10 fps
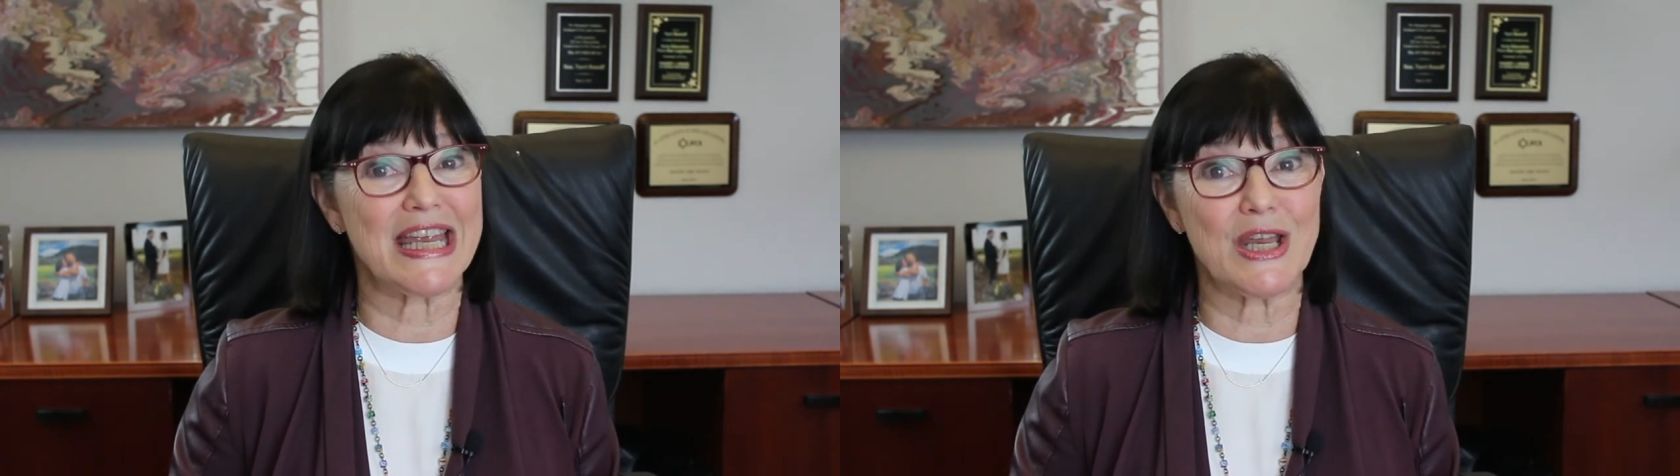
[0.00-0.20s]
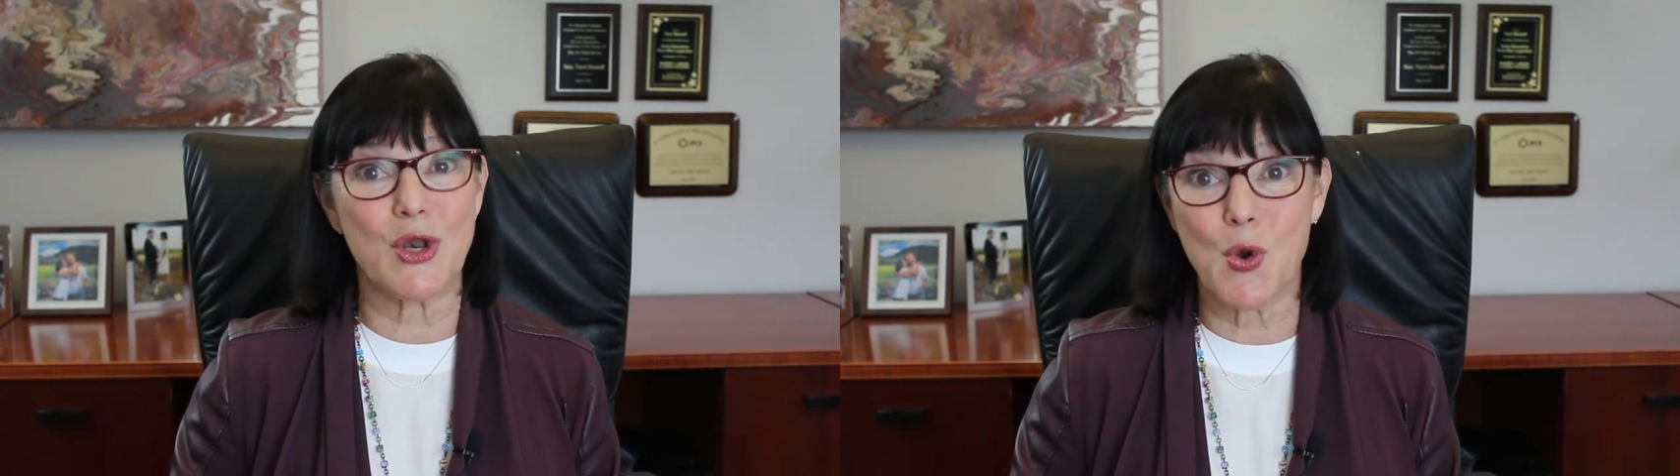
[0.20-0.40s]

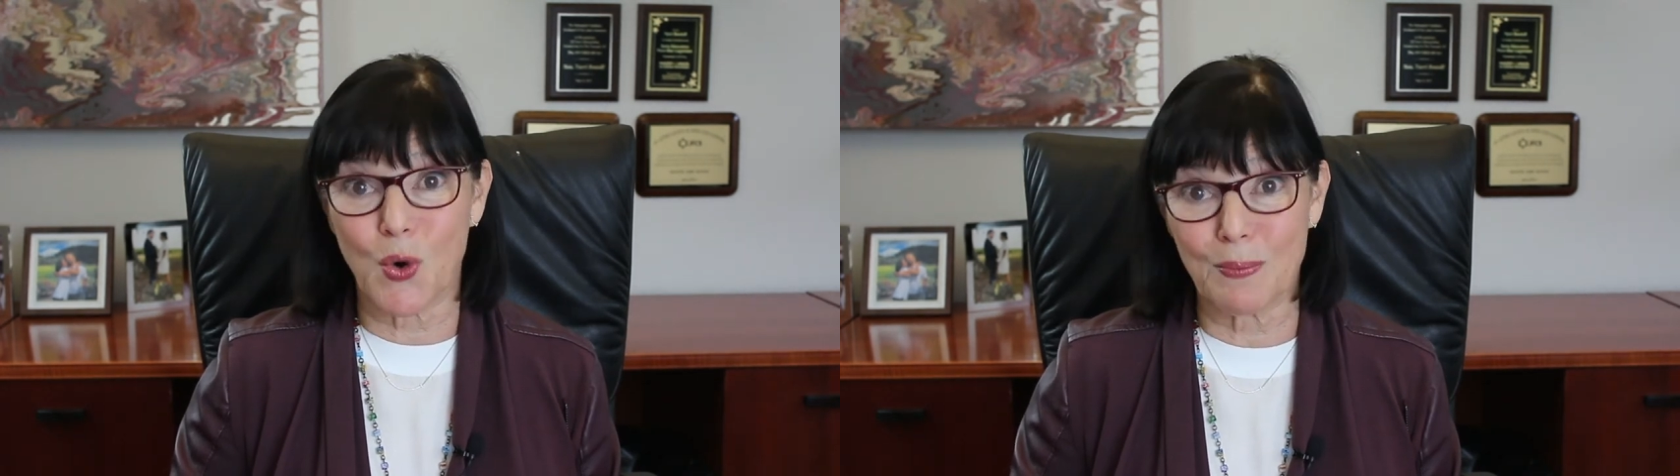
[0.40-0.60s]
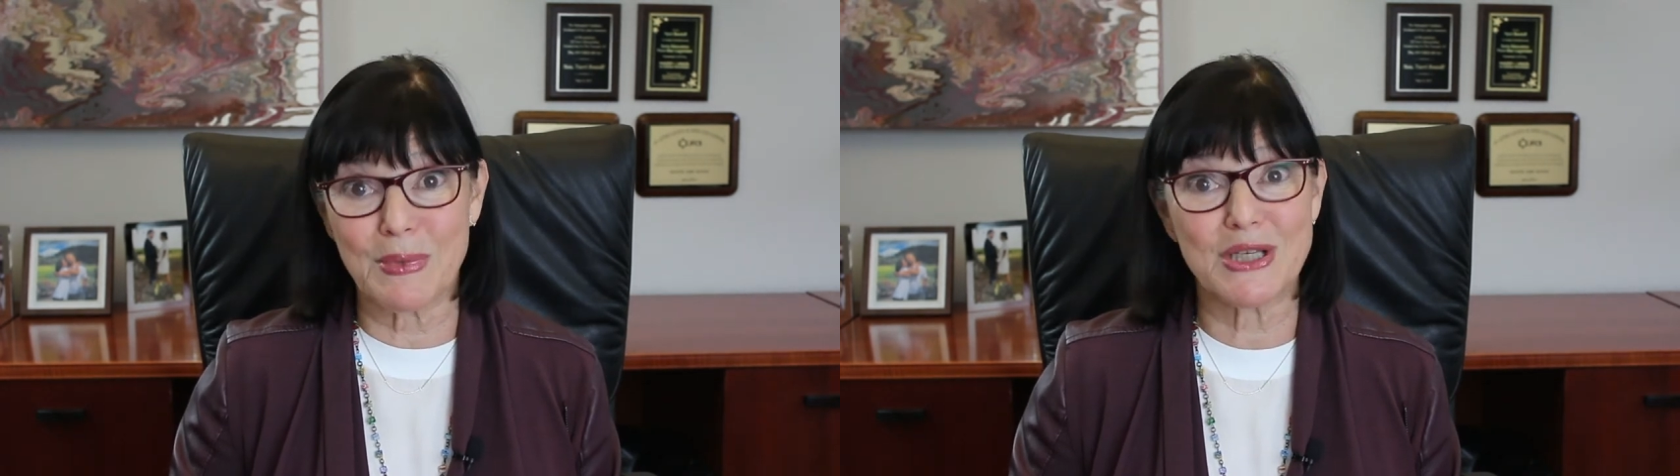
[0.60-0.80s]

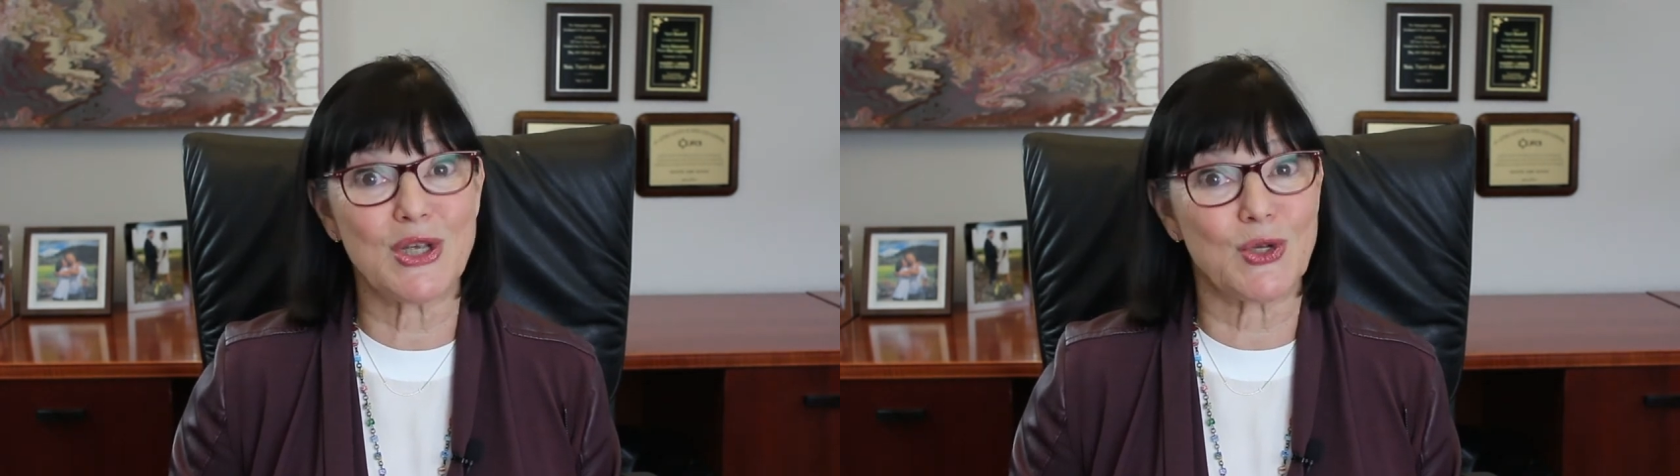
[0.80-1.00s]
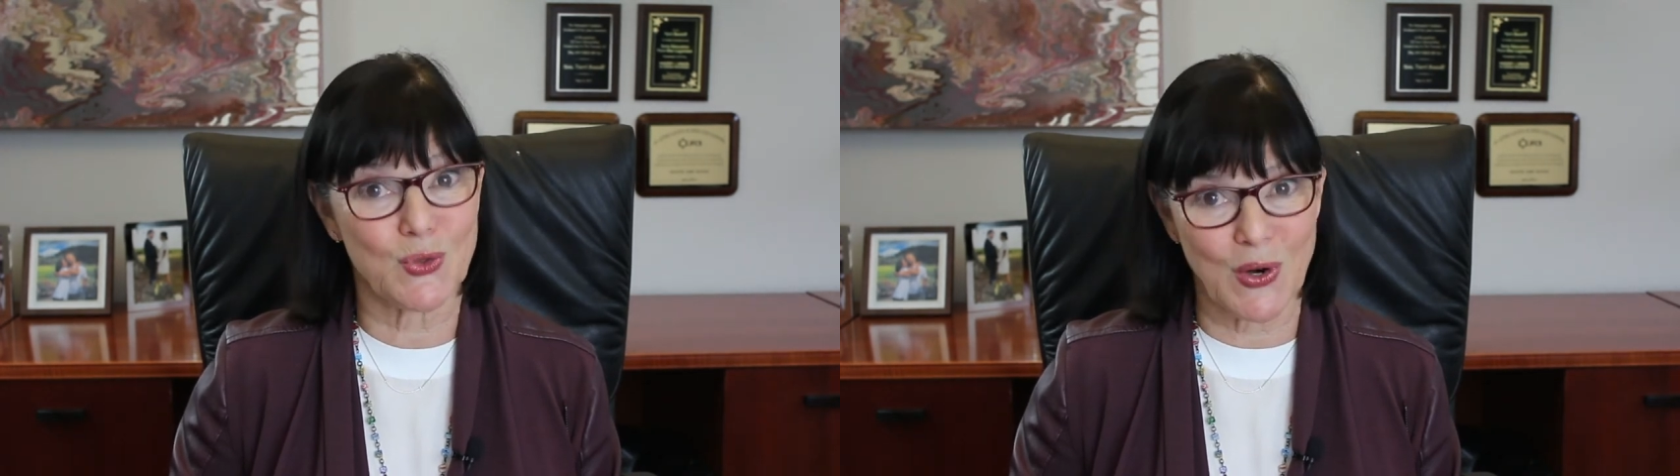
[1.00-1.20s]
enormous
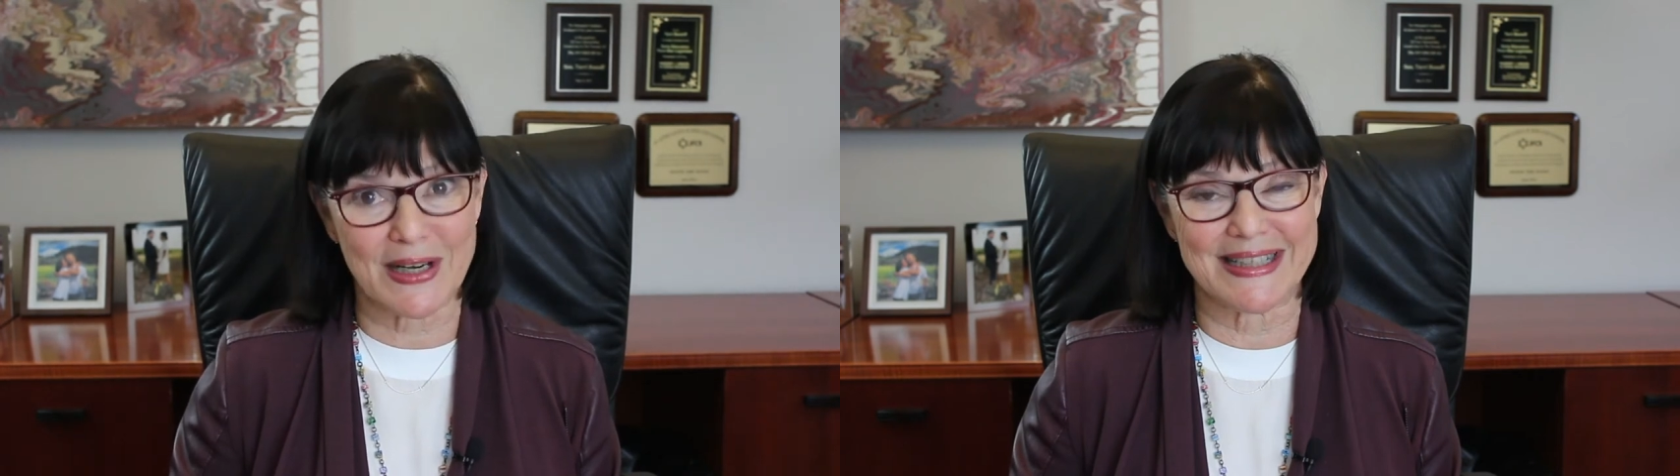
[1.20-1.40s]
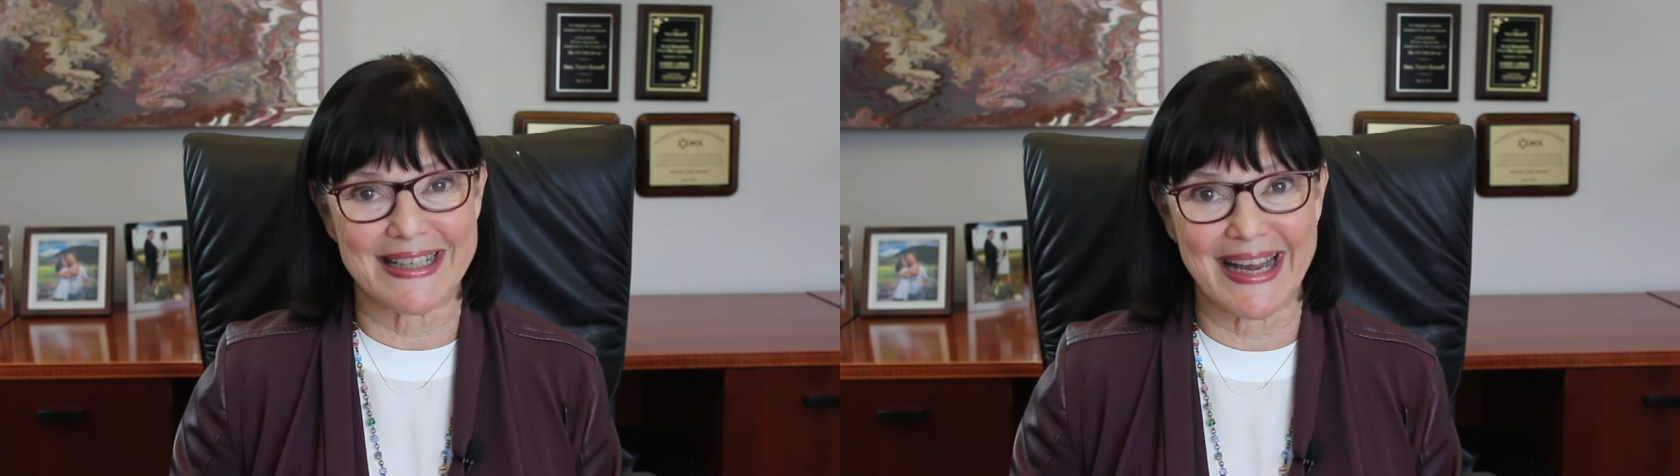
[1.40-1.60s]
truck
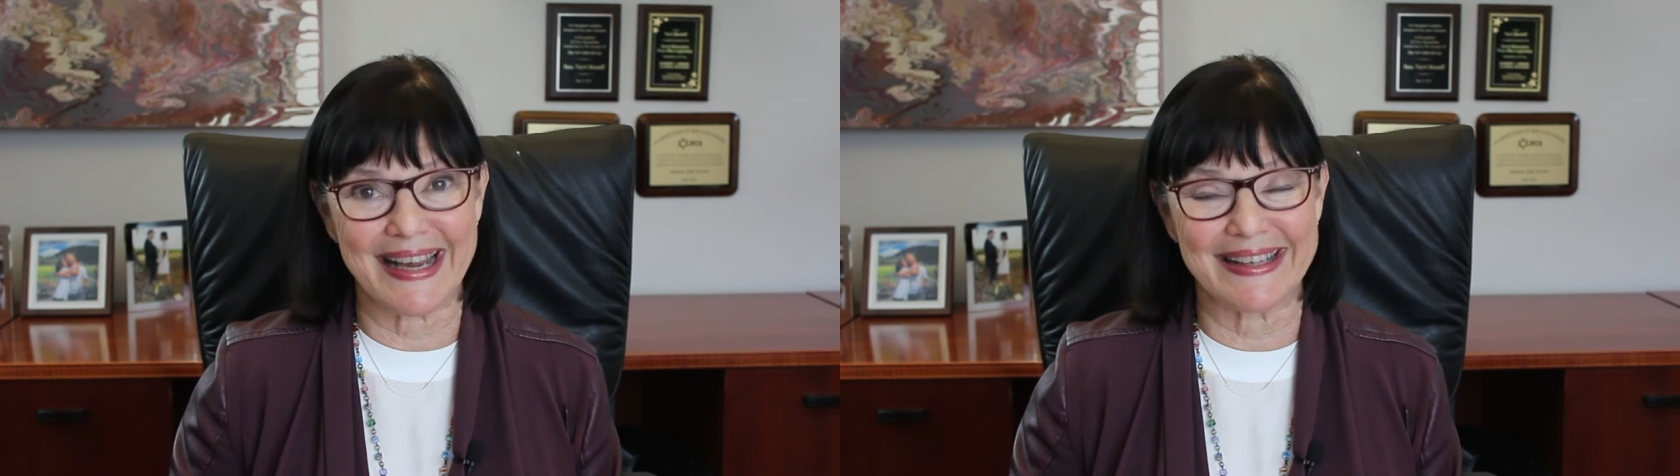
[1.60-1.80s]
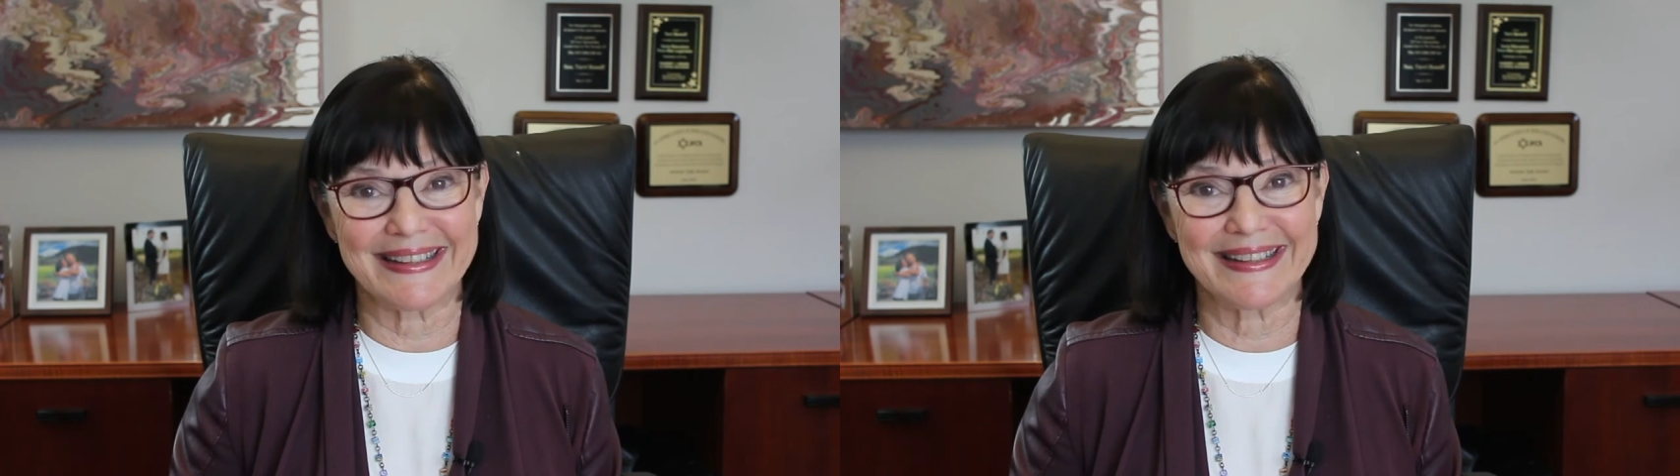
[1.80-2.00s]
today.